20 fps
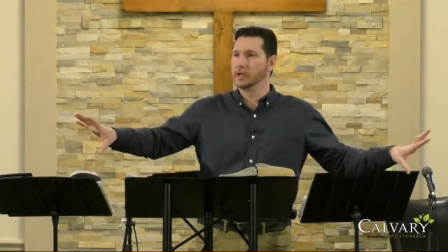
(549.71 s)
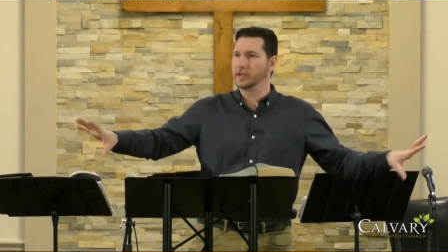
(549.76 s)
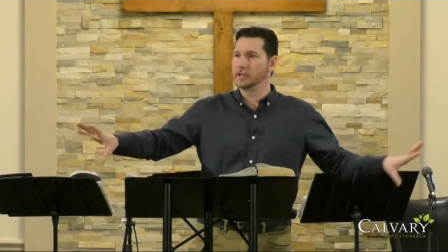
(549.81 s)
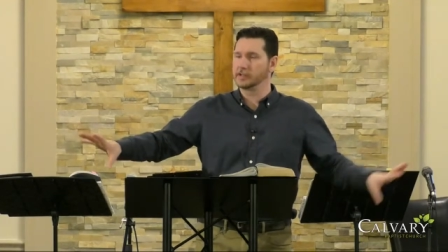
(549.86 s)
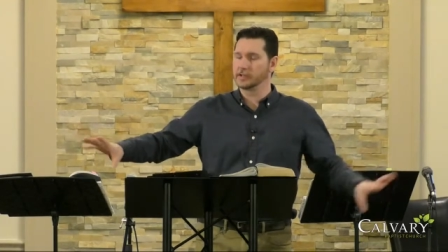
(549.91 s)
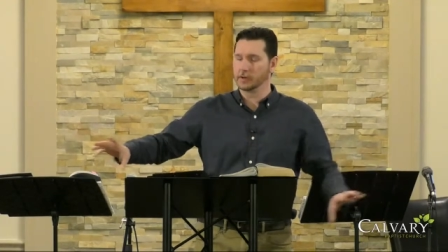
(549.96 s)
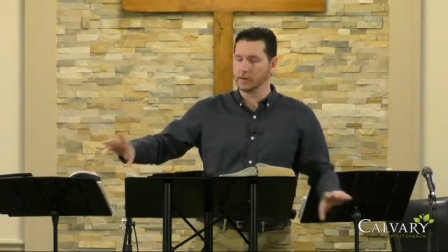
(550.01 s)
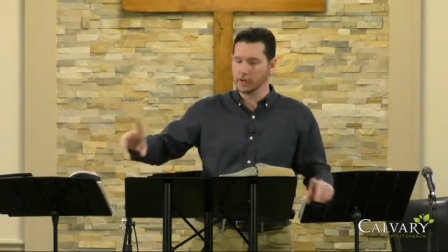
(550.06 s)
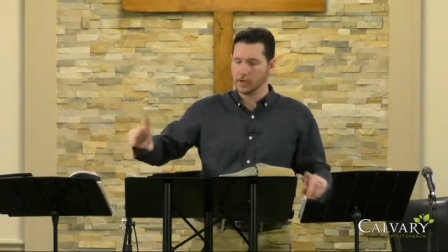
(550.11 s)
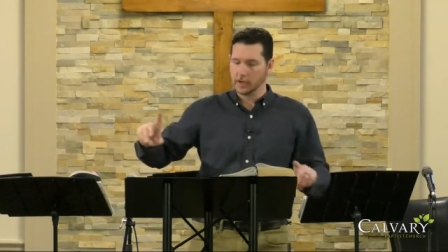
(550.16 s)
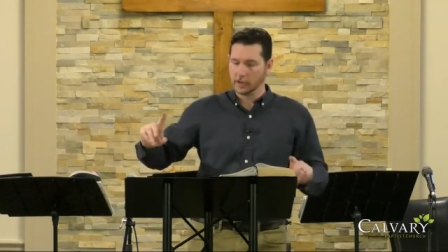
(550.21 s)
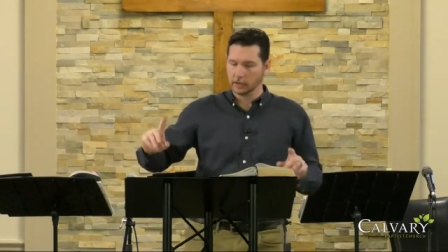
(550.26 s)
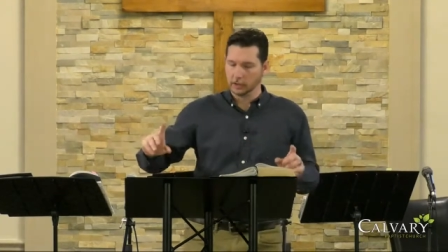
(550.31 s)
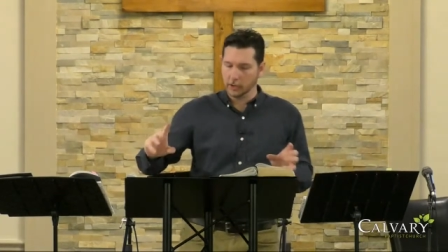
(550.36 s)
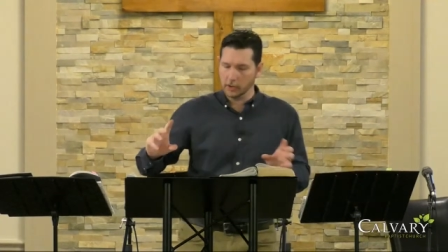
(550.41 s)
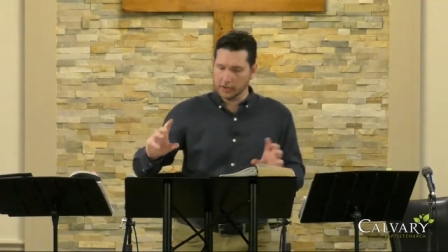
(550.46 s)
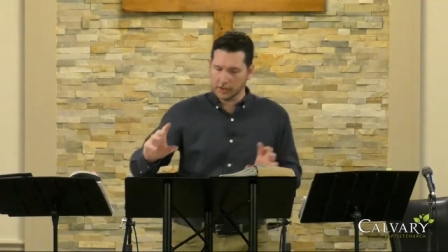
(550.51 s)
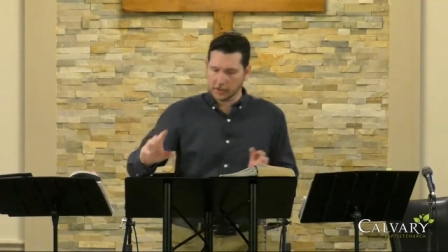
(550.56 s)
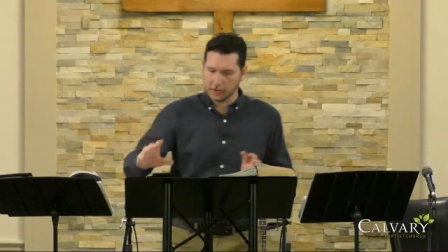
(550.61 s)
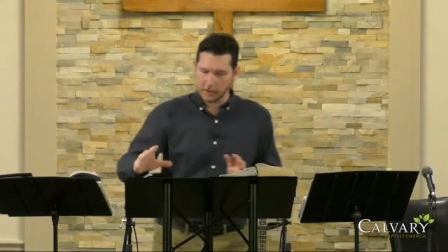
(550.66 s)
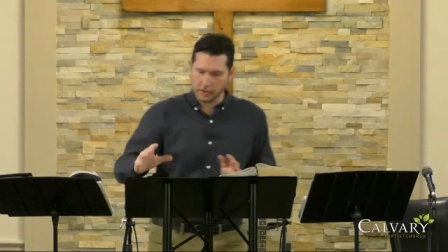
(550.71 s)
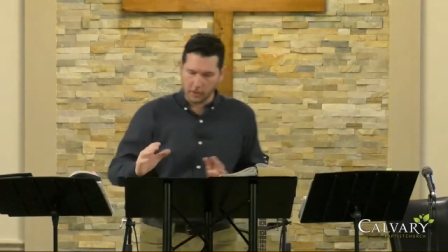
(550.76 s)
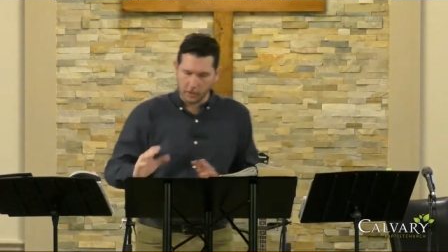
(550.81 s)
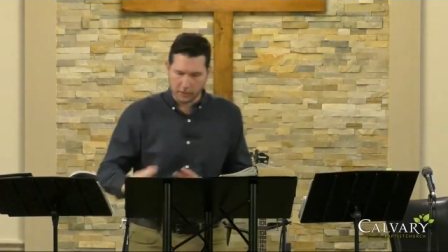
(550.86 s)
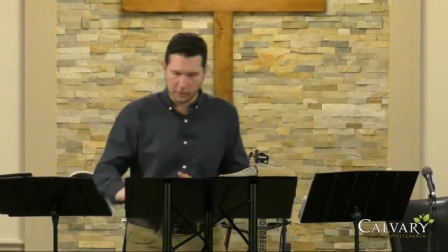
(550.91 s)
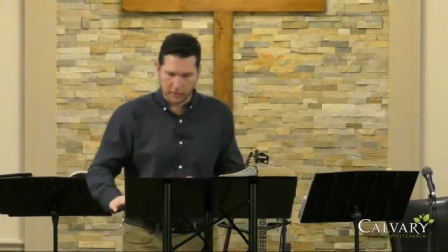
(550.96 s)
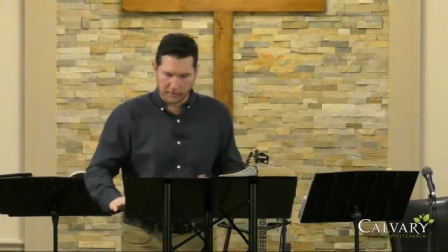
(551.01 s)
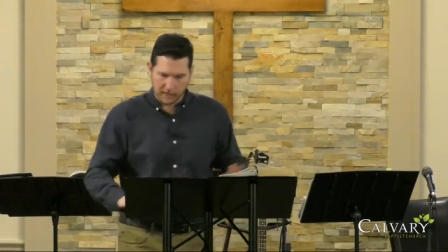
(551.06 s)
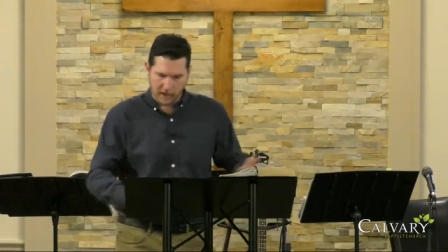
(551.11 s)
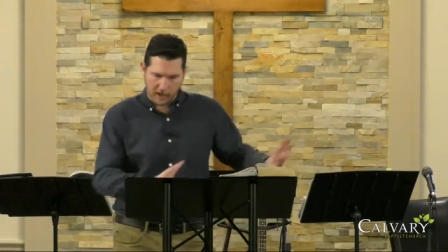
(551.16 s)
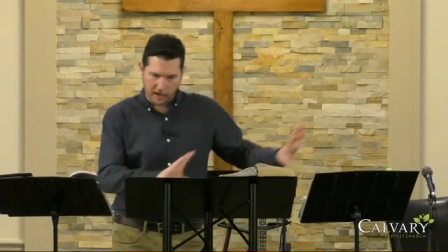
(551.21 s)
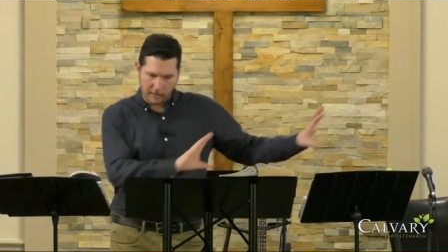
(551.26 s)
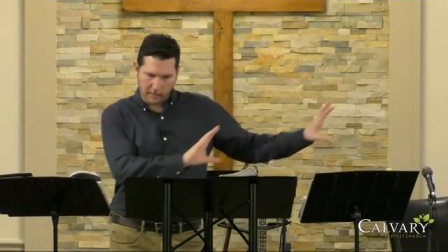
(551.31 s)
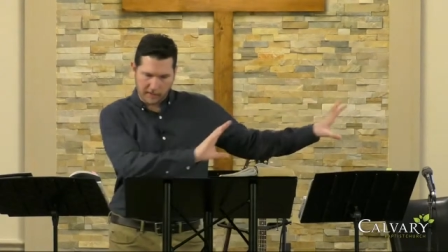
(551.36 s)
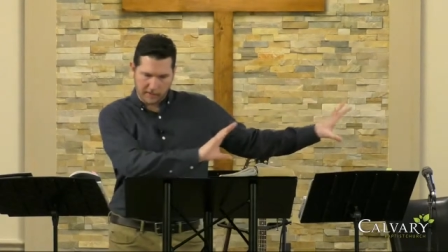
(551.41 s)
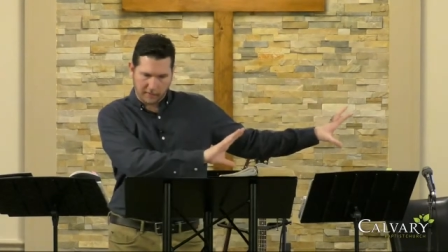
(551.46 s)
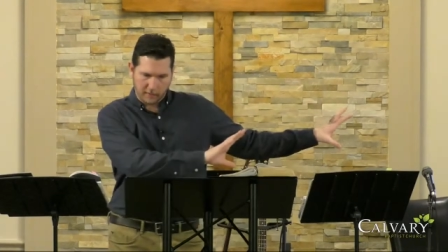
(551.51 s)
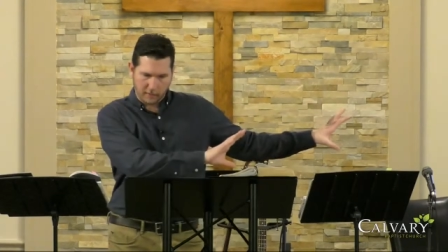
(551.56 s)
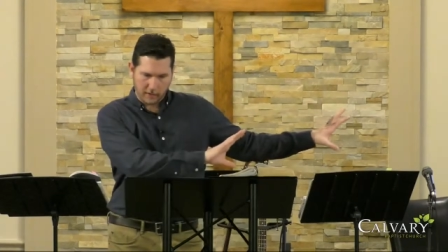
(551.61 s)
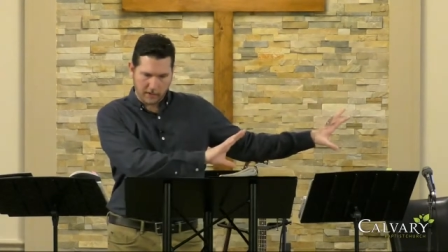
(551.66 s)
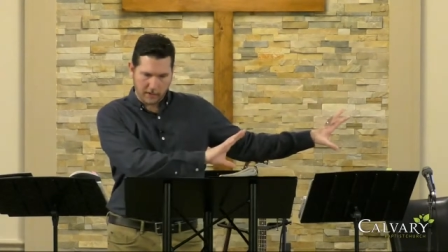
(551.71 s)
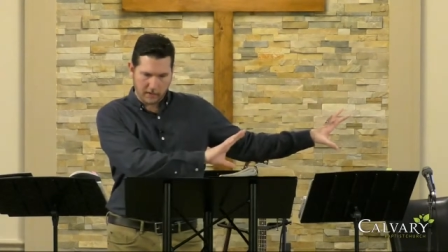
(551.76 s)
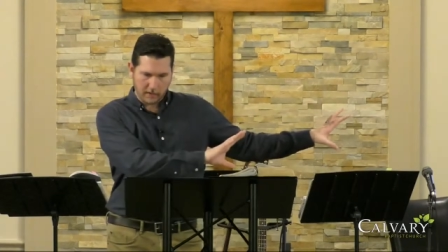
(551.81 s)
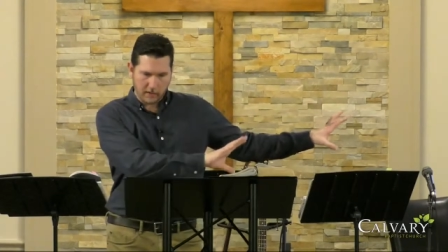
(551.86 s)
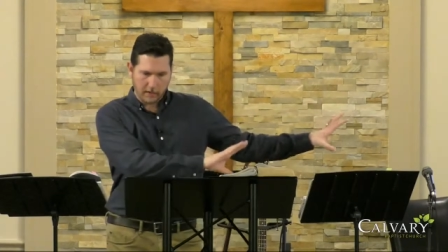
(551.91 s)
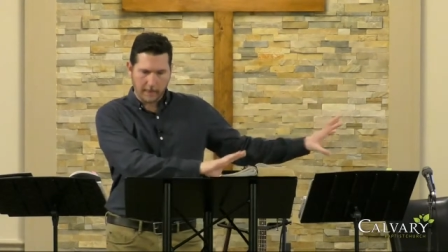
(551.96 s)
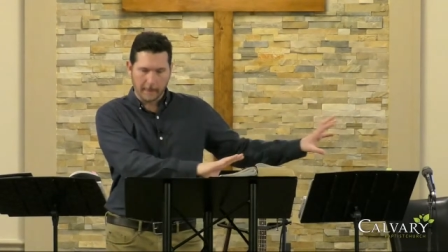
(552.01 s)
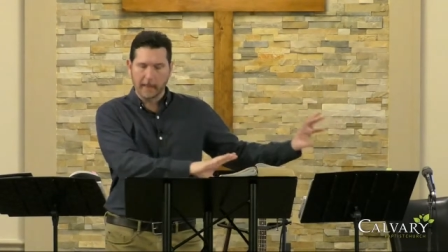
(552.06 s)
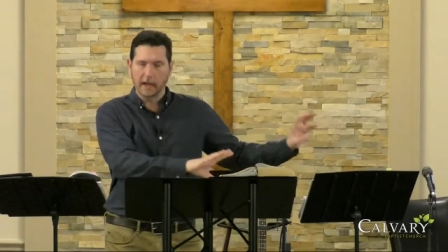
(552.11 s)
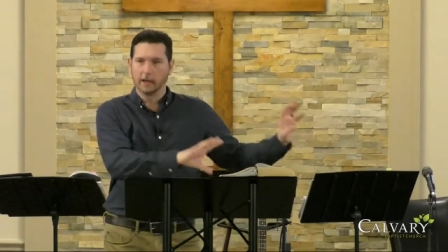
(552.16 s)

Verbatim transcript: And so look to those who have gone on before you.